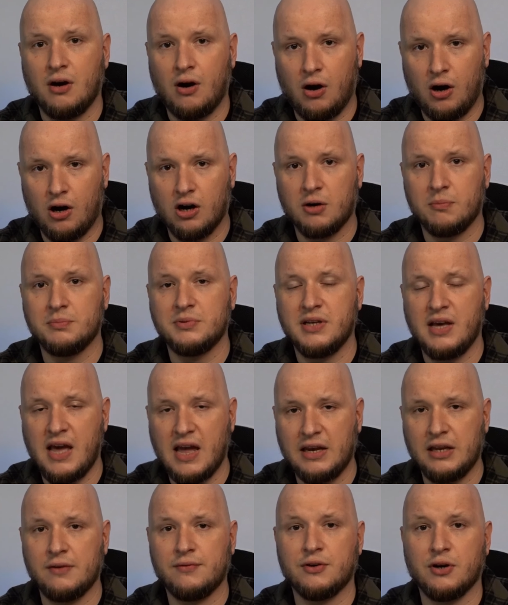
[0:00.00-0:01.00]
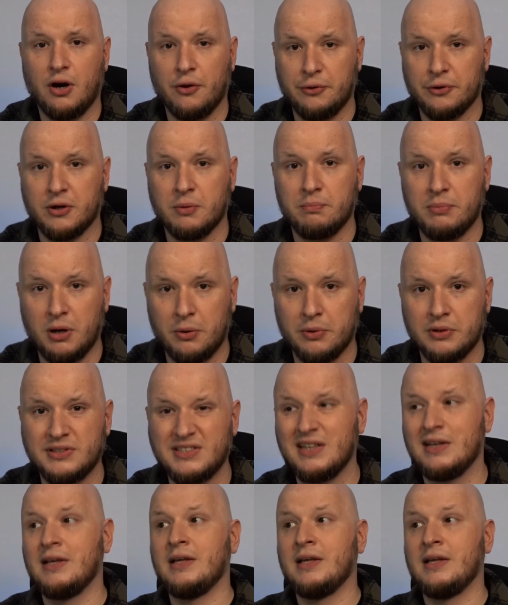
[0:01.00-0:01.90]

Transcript: harm to any of your other components,